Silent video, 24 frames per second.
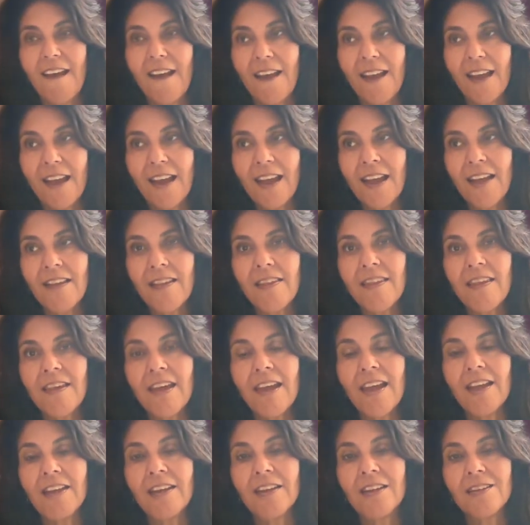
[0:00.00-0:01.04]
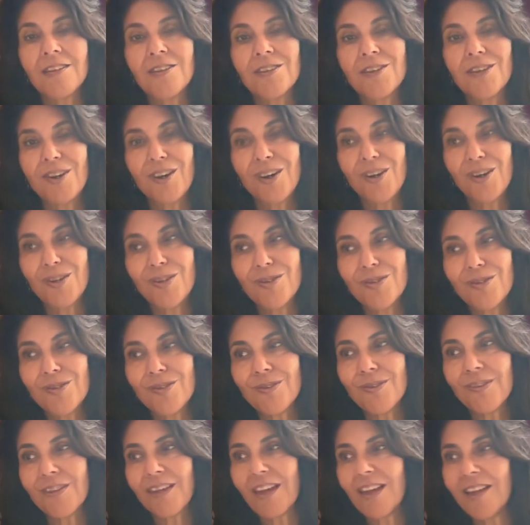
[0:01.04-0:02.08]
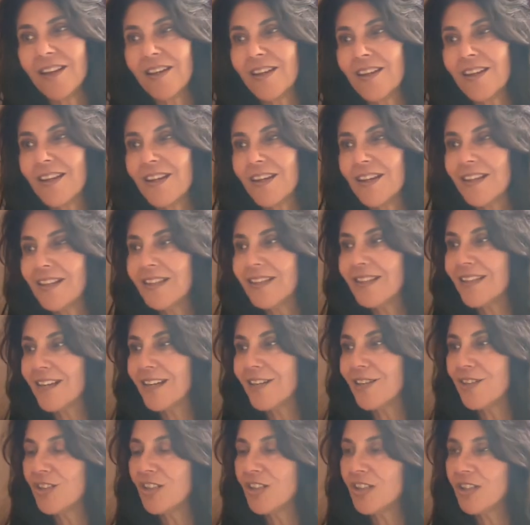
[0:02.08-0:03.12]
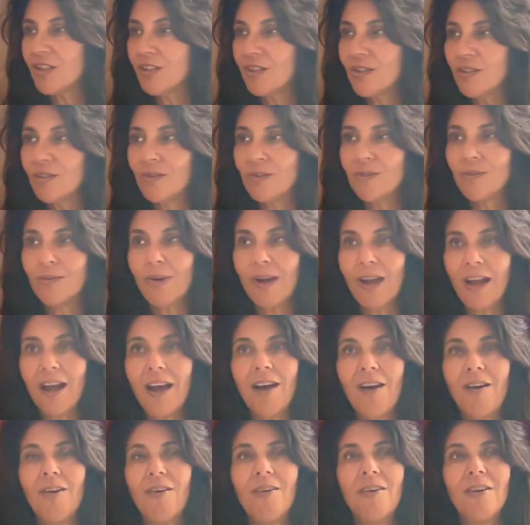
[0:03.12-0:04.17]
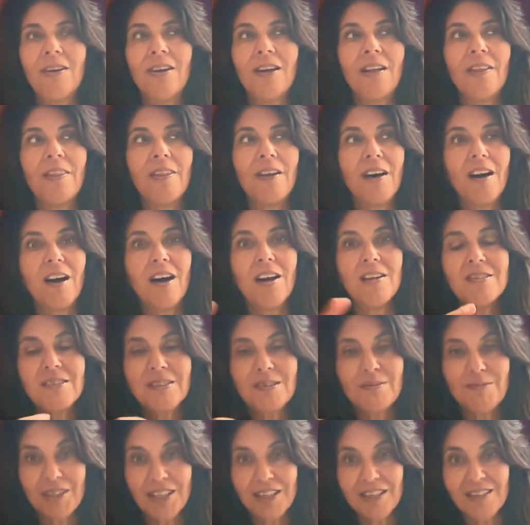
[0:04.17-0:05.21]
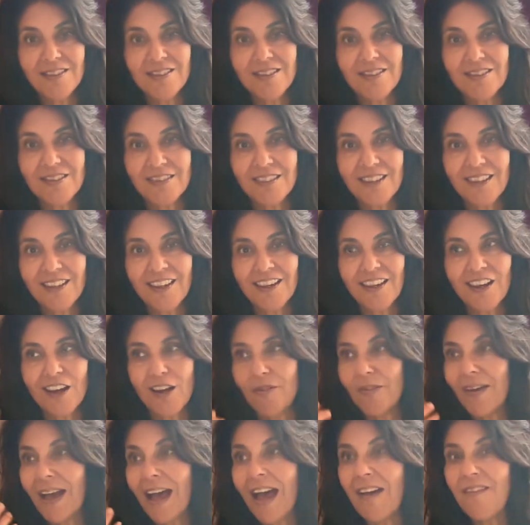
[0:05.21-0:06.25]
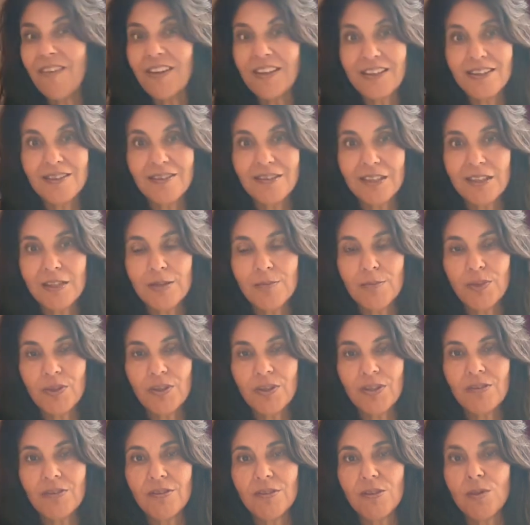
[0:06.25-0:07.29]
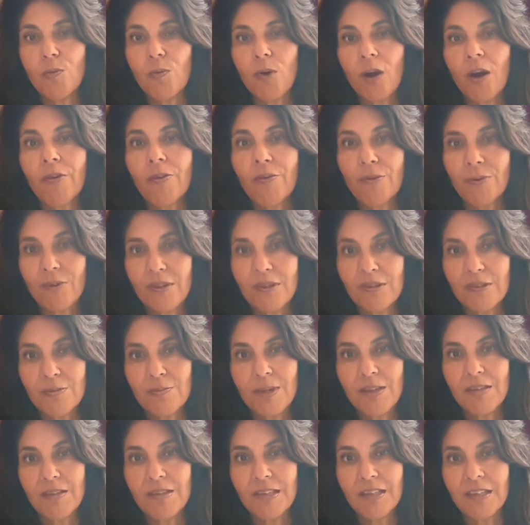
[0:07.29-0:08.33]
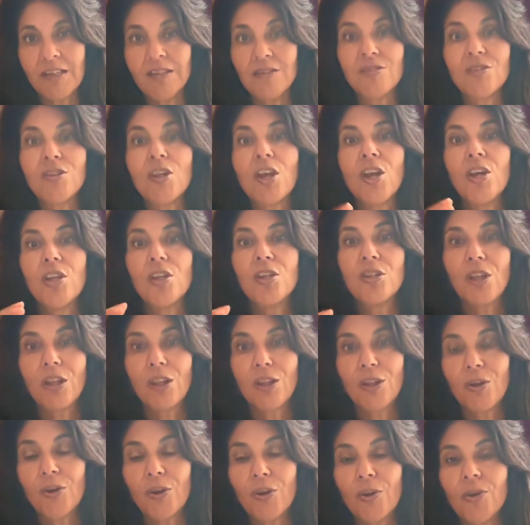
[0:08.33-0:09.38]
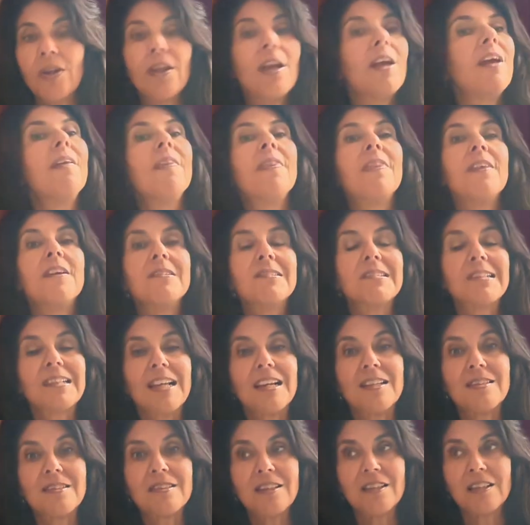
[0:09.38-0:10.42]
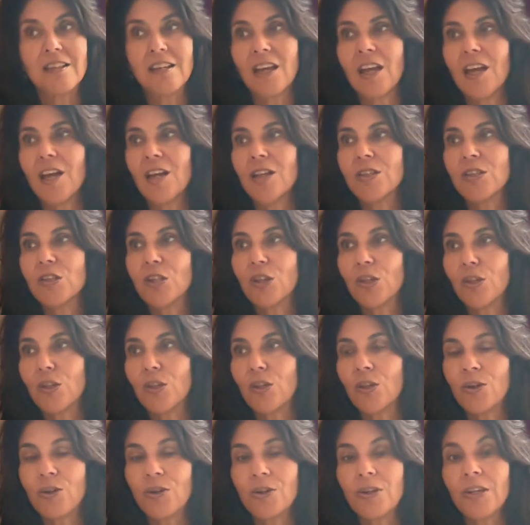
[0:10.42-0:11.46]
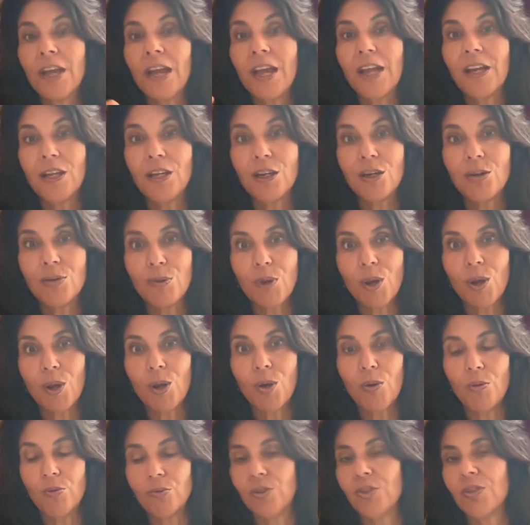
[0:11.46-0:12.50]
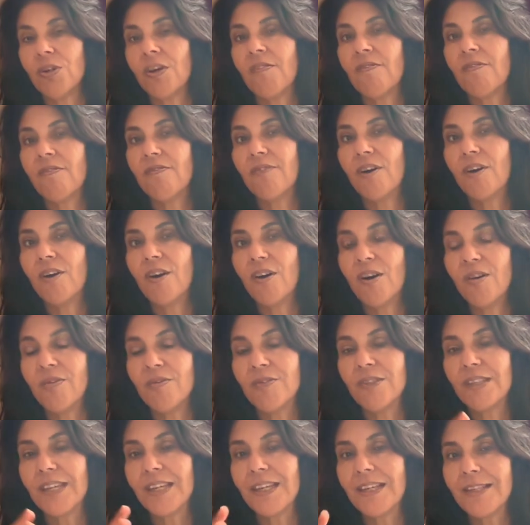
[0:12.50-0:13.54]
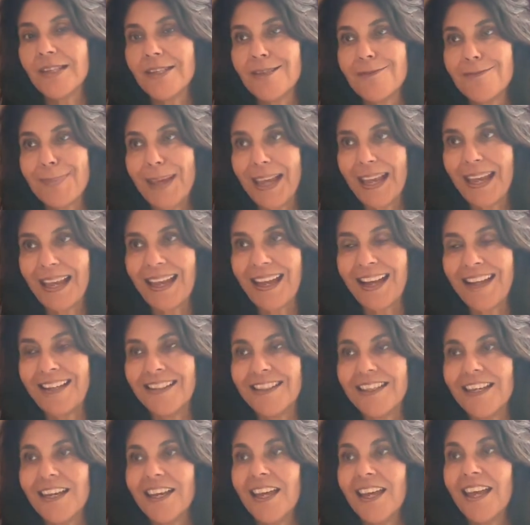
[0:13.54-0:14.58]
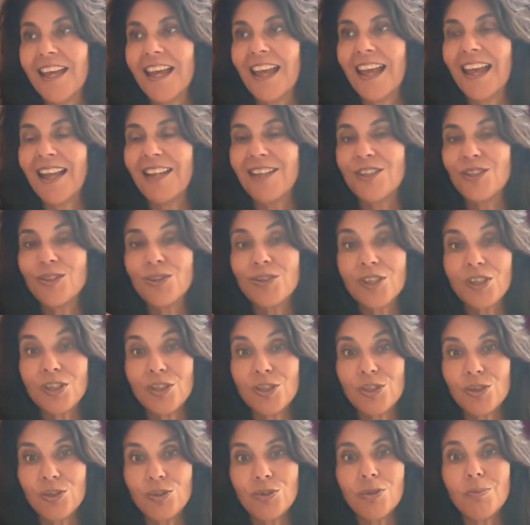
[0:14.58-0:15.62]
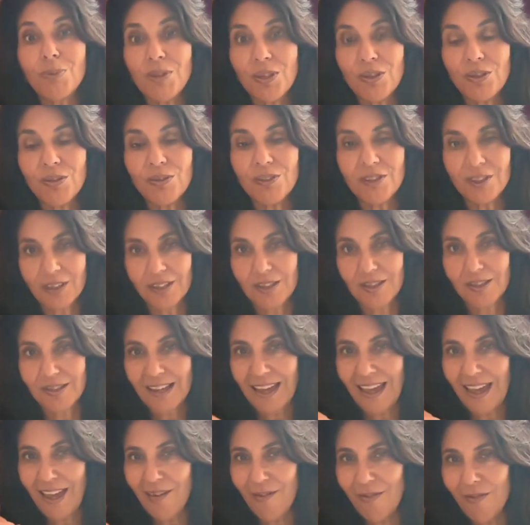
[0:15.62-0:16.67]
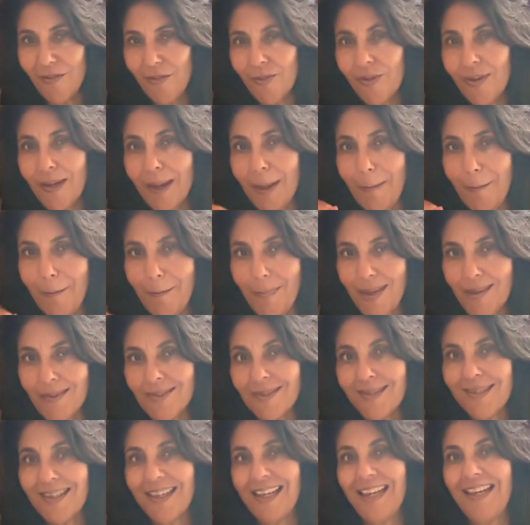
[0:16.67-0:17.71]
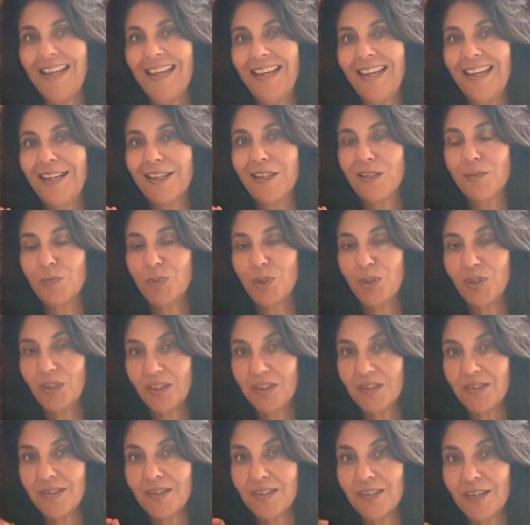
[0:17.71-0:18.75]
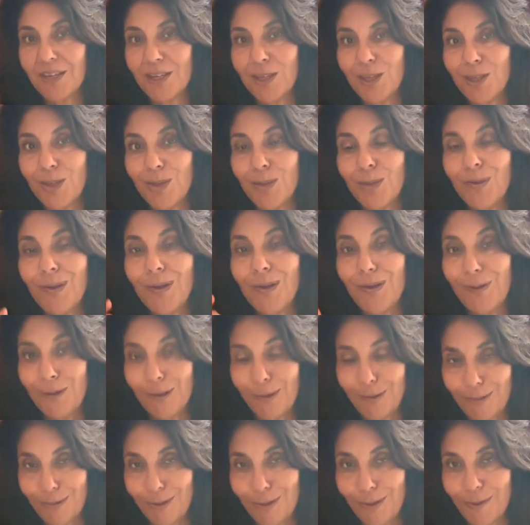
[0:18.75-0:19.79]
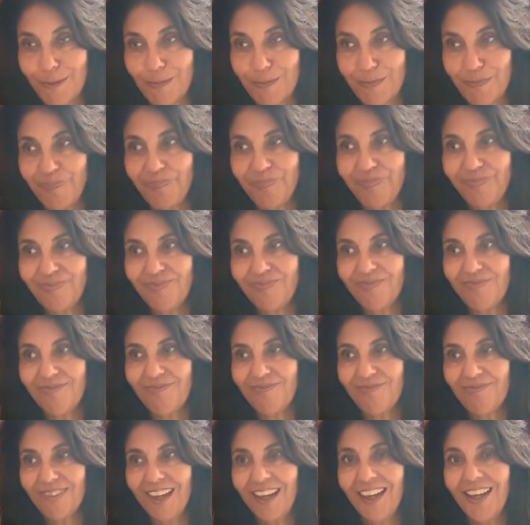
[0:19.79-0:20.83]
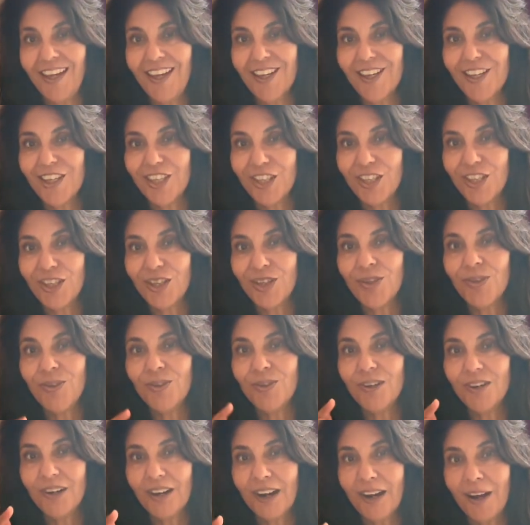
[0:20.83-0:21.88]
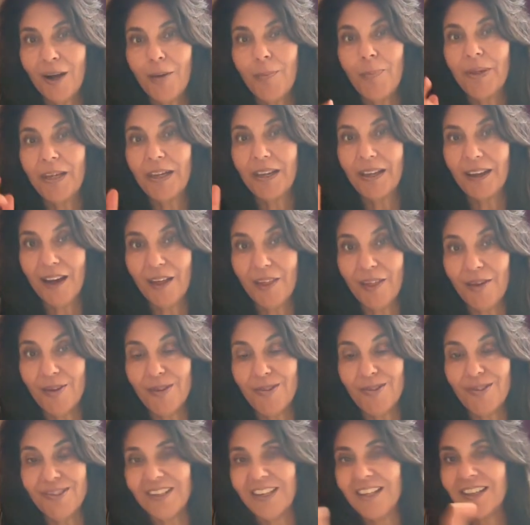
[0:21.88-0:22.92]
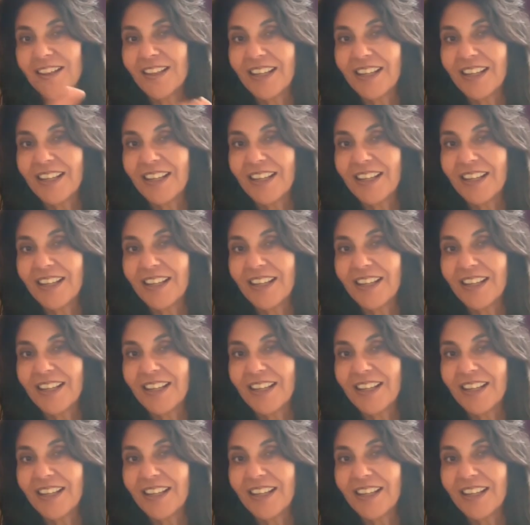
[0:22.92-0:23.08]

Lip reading: And then to also then touch into, wow, the awesomeness of having this experience, to walk through this messiness, to learn this lesson, to learn and grow, to evolve, to expand, and to contribute. Because every messy experience that you go through, you are helping others in the